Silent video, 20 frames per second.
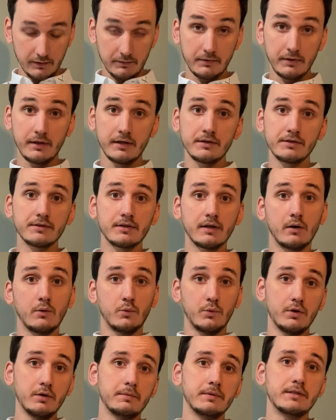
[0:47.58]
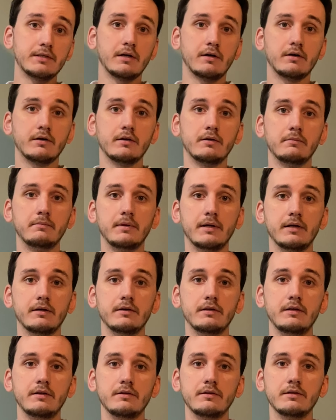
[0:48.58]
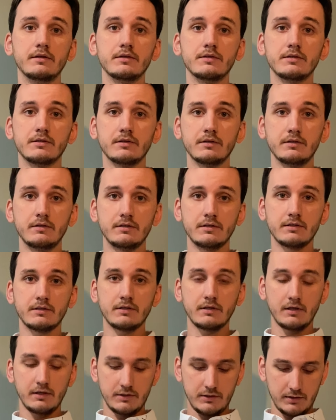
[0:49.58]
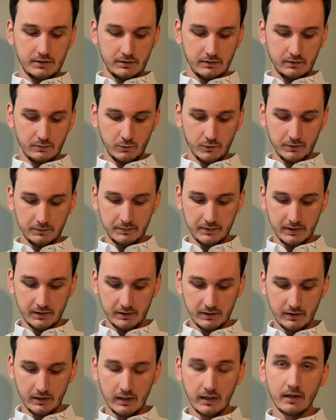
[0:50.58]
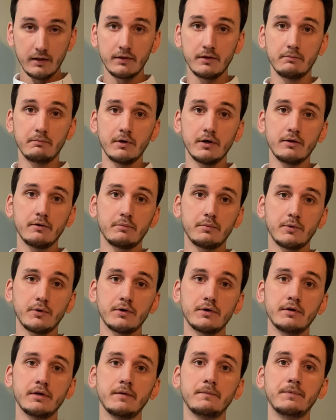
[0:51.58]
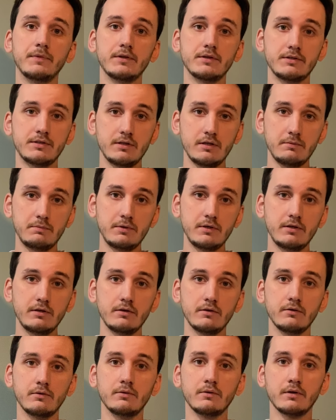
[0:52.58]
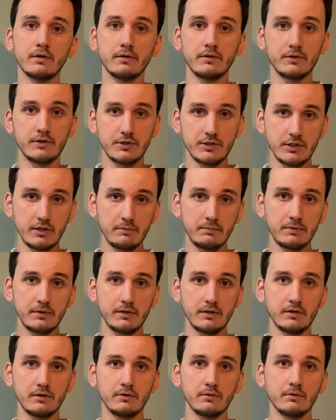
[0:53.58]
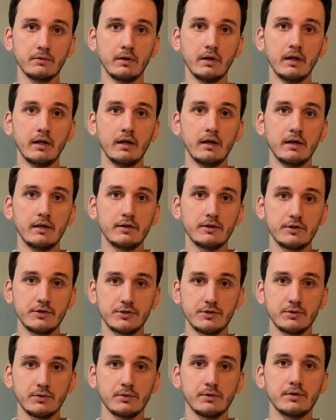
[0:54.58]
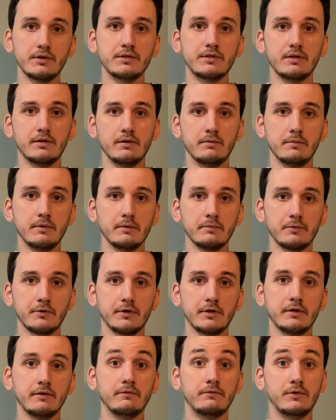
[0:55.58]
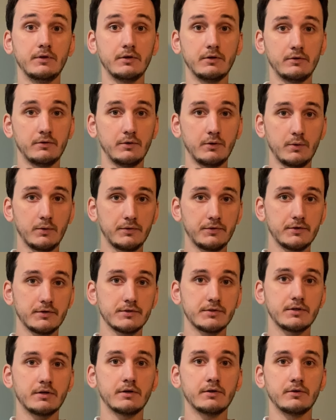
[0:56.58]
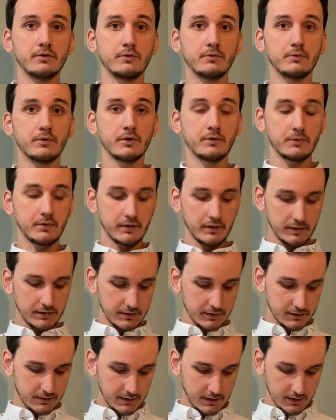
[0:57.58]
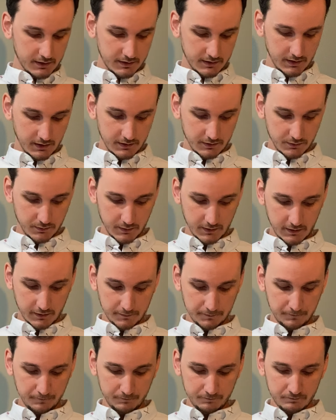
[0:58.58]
Things that I will be talking about in this discussion will be the motherboard, the CPU, the GPU, the storage, and the memory. If you don't know what those are, don't worry, we're going to discuss that as well.